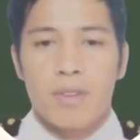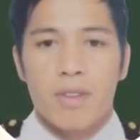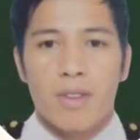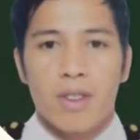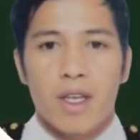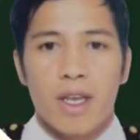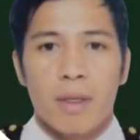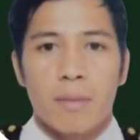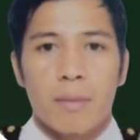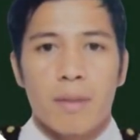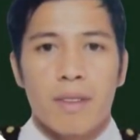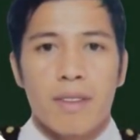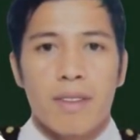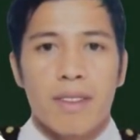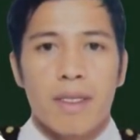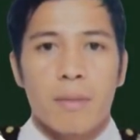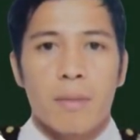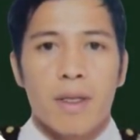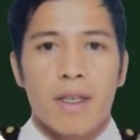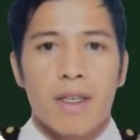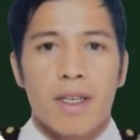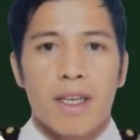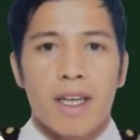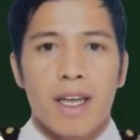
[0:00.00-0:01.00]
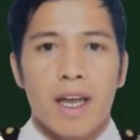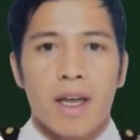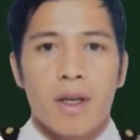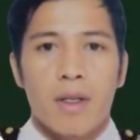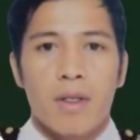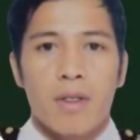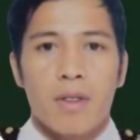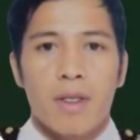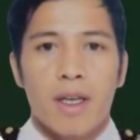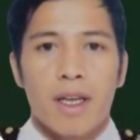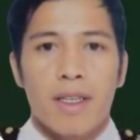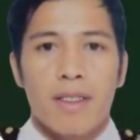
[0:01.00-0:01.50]
GM is typically
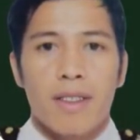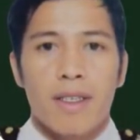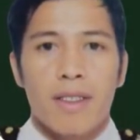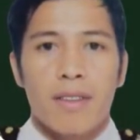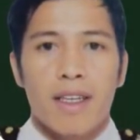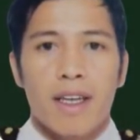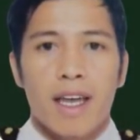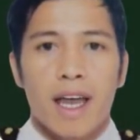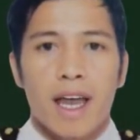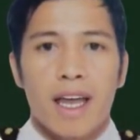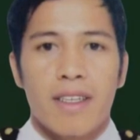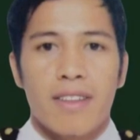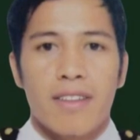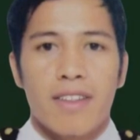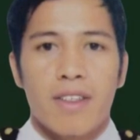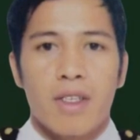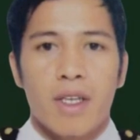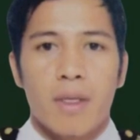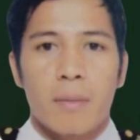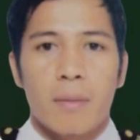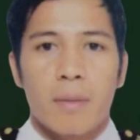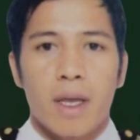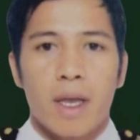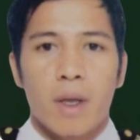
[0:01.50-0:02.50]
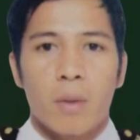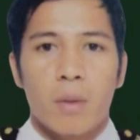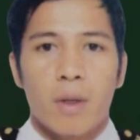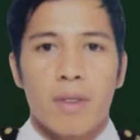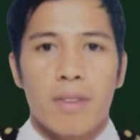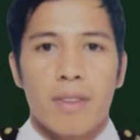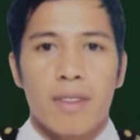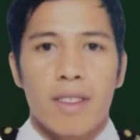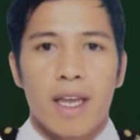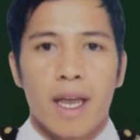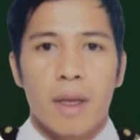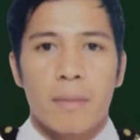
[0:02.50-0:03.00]
calculated as GM
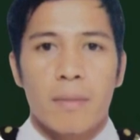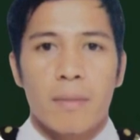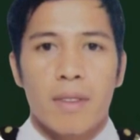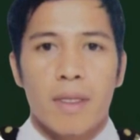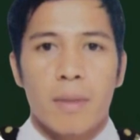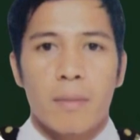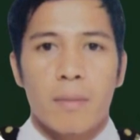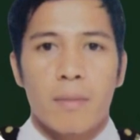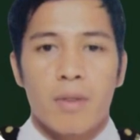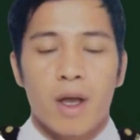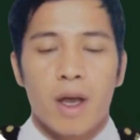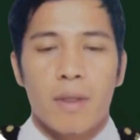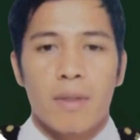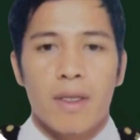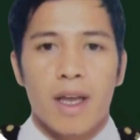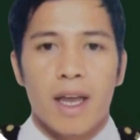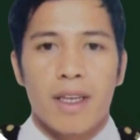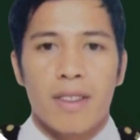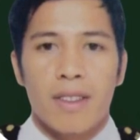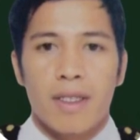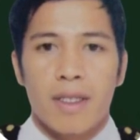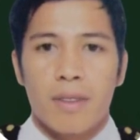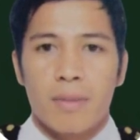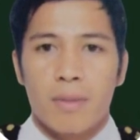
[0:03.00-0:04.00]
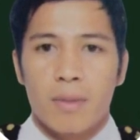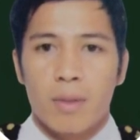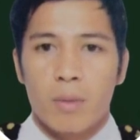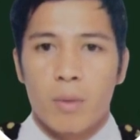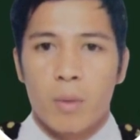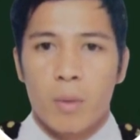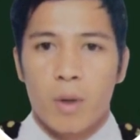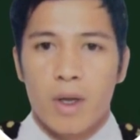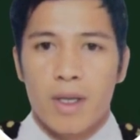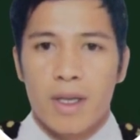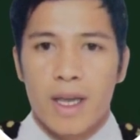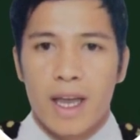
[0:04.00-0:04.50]
equals km subtract kg,
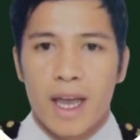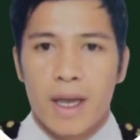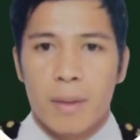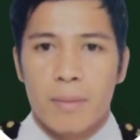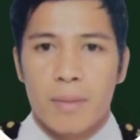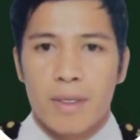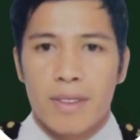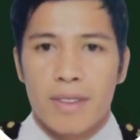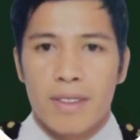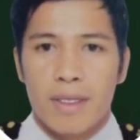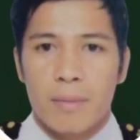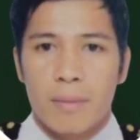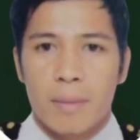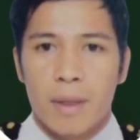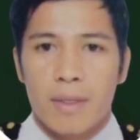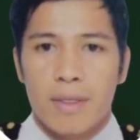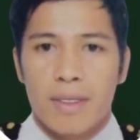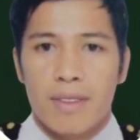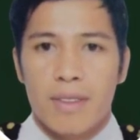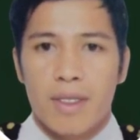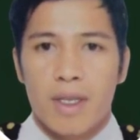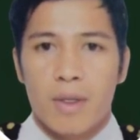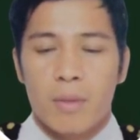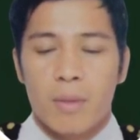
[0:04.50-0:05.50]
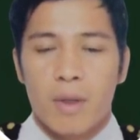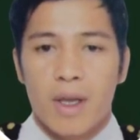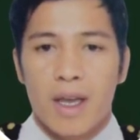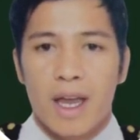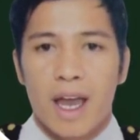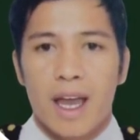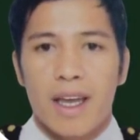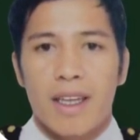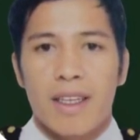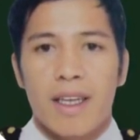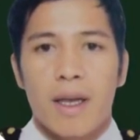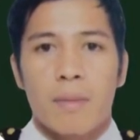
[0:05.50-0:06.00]
where km is the metacentric
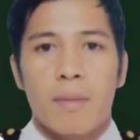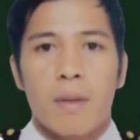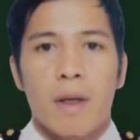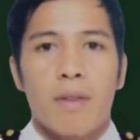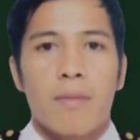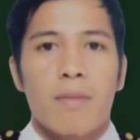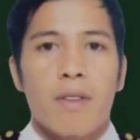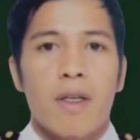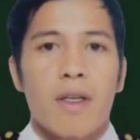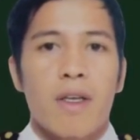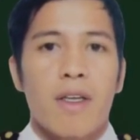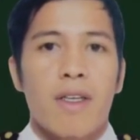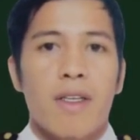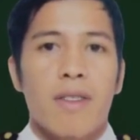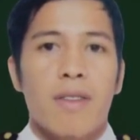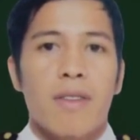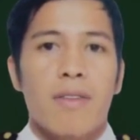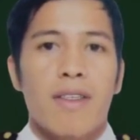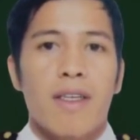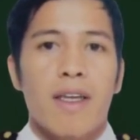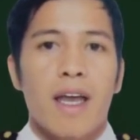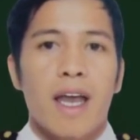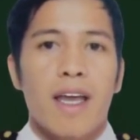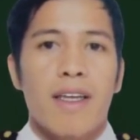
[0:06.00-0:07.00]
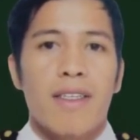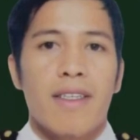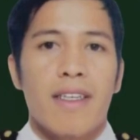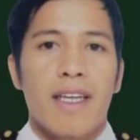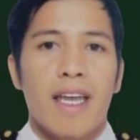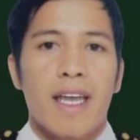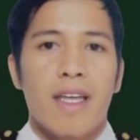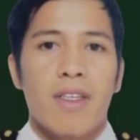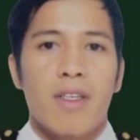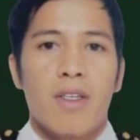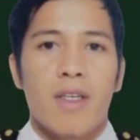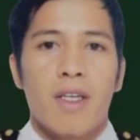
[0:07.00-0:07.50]
height above the keel, and
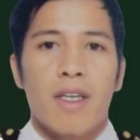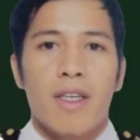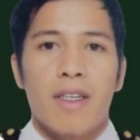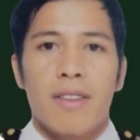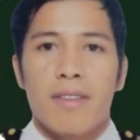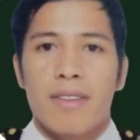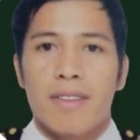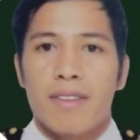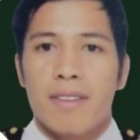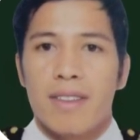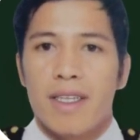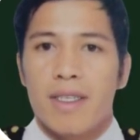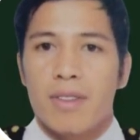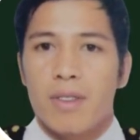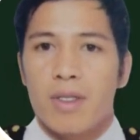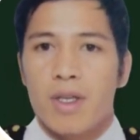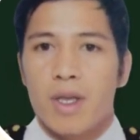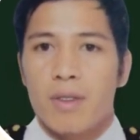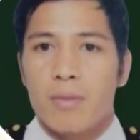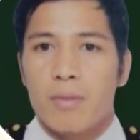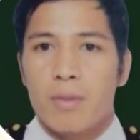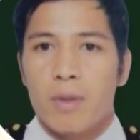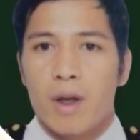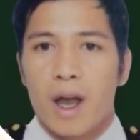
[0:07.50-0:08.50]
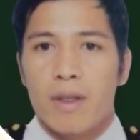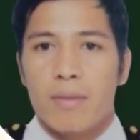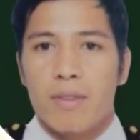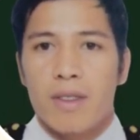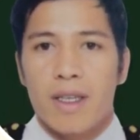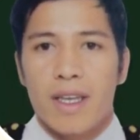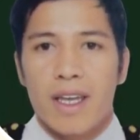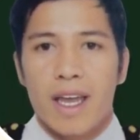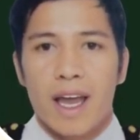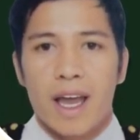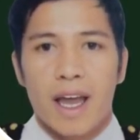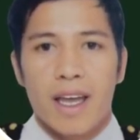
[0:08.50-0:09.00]
kg is the center of
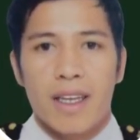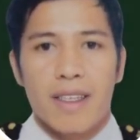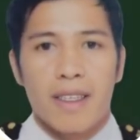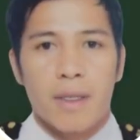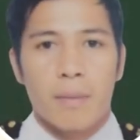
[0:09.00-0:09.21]
gravity height